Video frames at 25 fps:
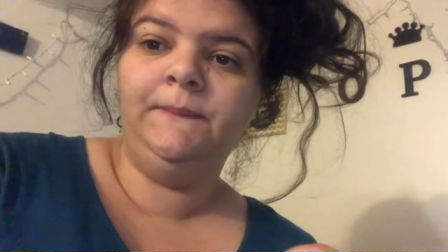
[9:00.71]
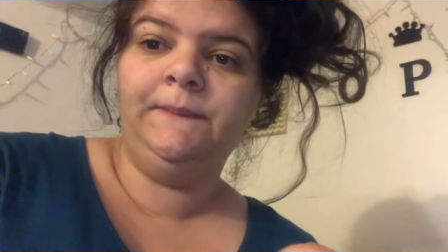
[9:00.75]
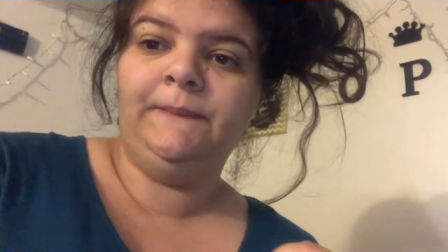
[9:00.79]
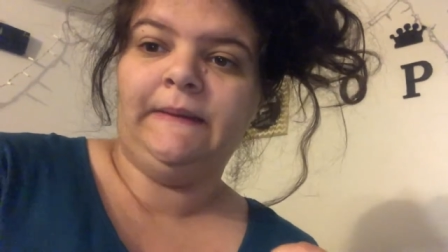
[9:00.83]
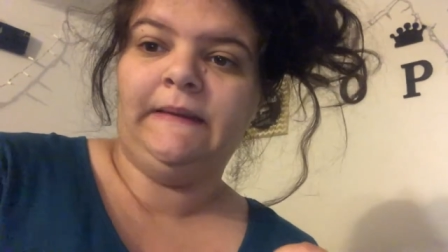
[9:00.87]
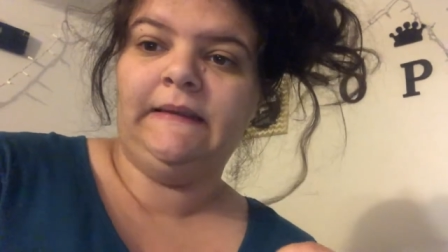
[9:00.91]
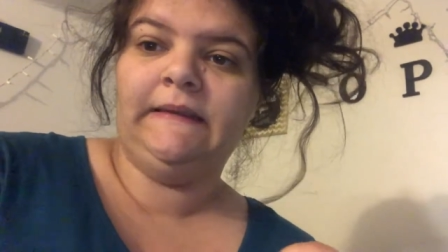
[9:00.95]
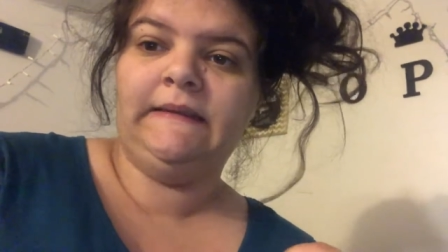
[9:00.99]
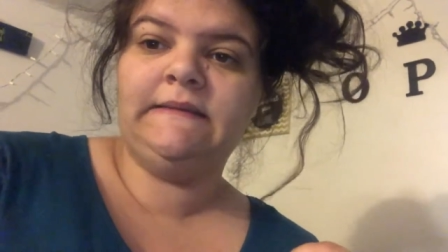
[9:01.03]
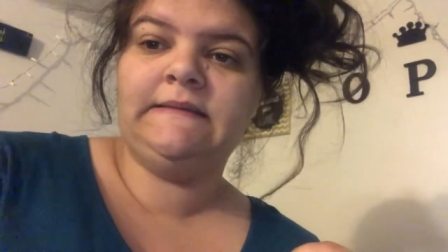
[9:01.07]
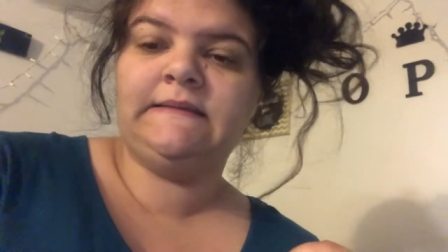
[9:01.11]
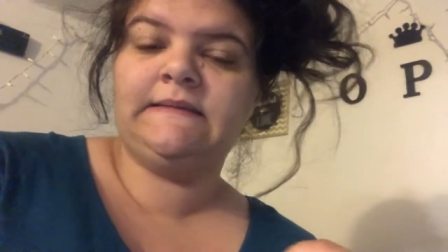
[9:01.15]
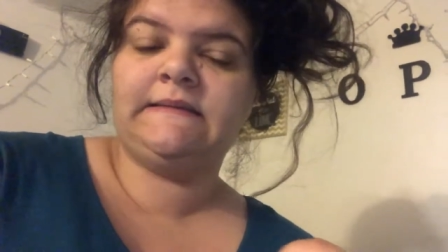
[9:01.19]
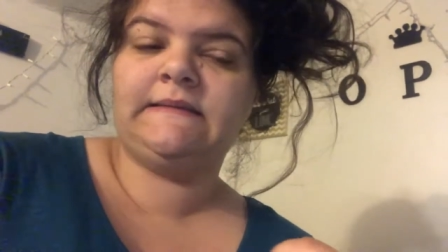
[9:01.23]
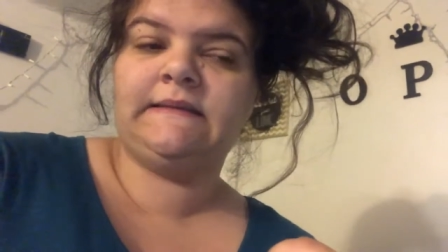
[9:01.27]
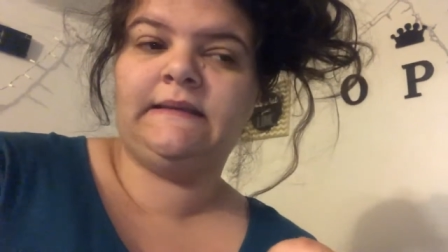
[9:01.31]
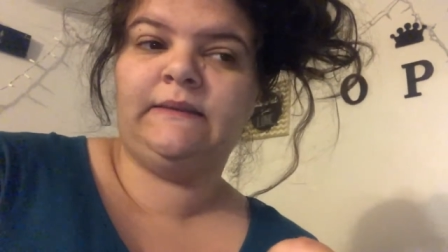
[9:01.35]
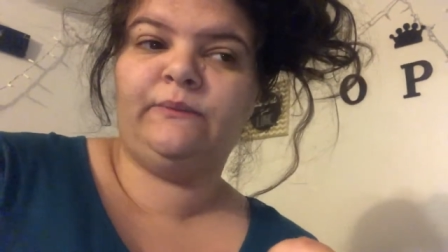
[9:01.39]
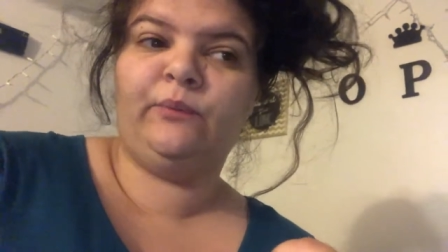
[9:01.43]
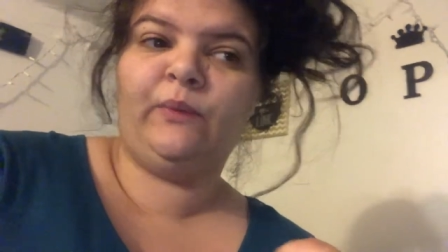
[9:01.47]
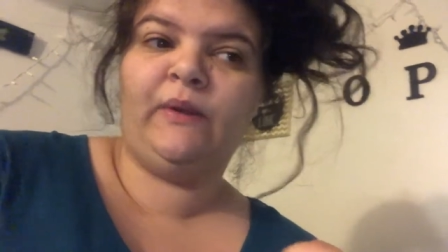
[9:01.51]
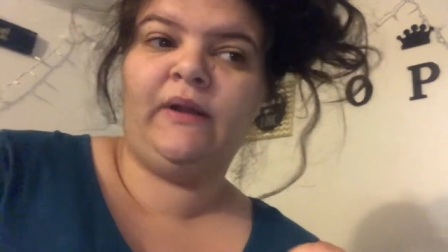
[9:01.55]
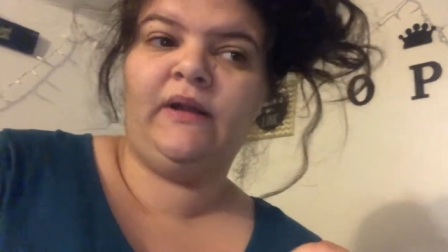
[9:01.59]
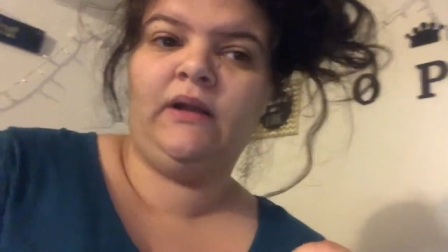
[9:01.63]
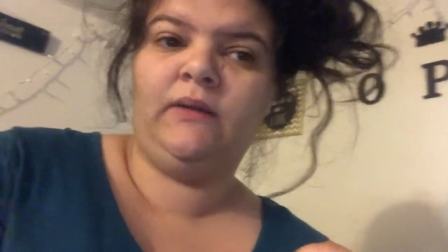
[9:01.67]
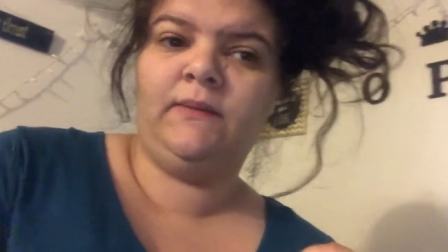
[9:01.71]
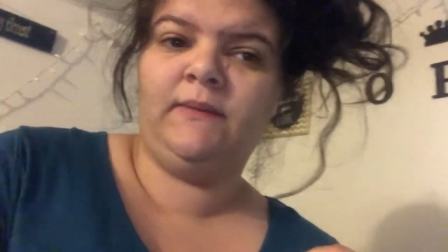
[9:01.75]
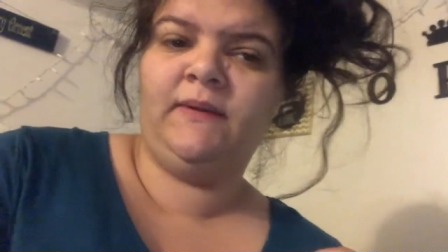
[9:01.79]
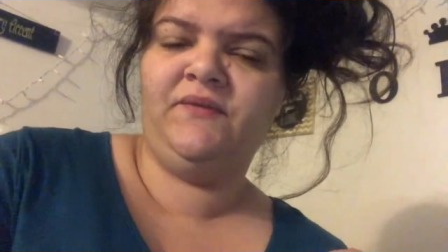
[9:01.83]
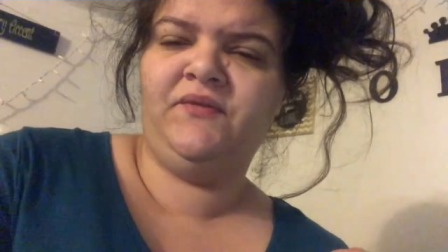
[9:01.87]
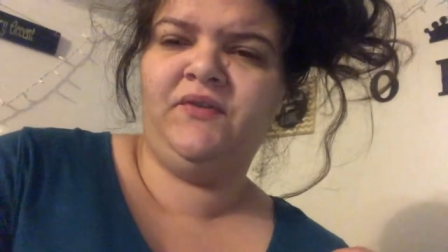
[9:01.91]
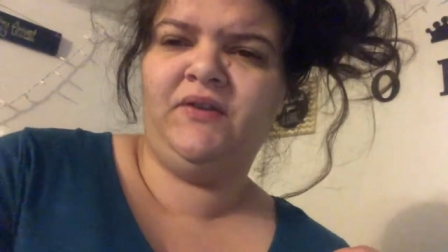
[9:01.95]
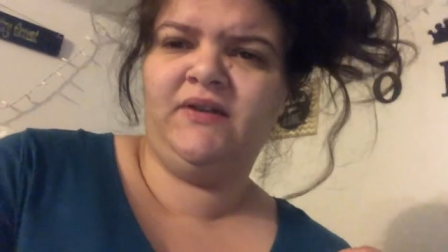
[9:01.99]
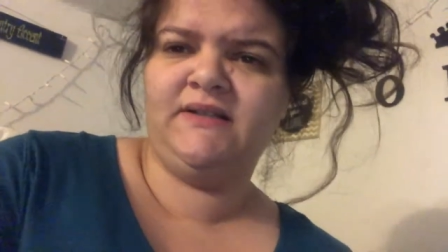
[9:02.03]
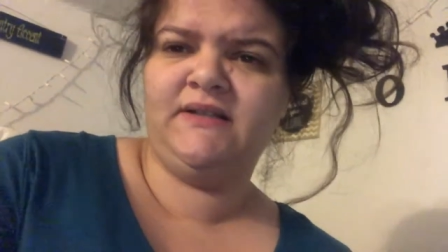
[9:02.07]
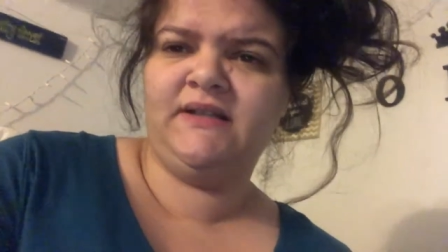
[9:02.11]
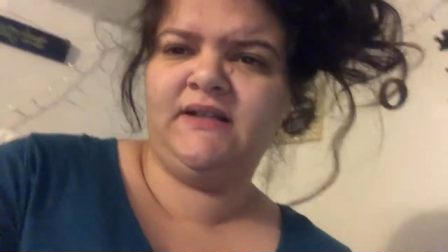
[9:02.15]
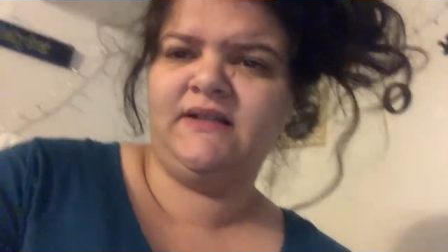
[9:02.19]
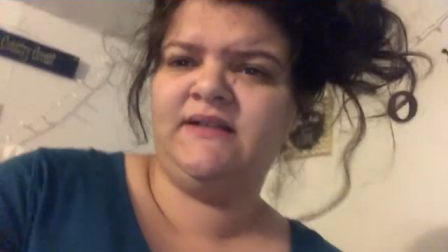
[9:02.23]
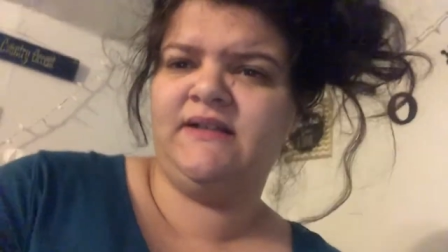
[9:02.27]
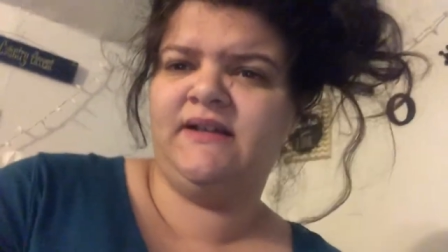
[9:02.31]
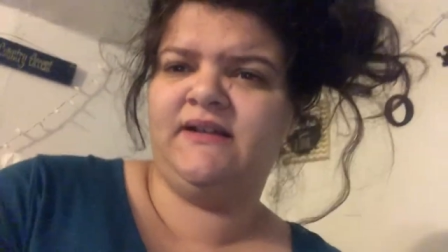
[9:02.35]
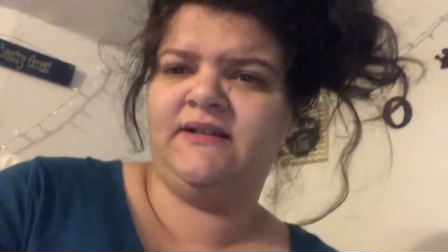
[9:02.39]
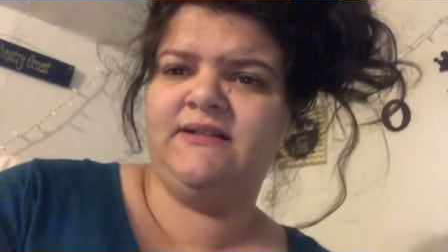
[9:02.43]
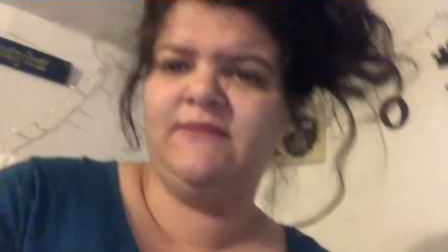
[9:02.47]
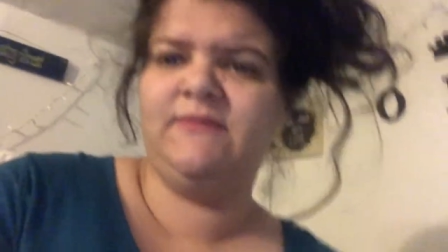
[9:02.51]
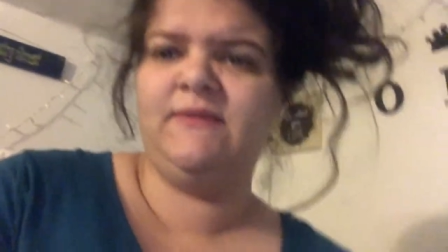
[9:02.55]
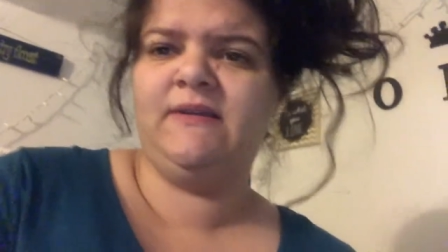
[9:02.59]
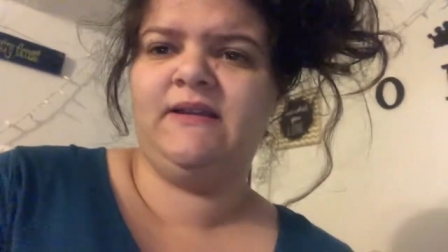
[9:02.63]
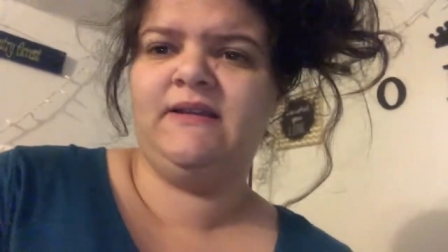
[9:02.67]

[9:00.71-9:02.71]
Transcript: but I'm waiting on my fiance to text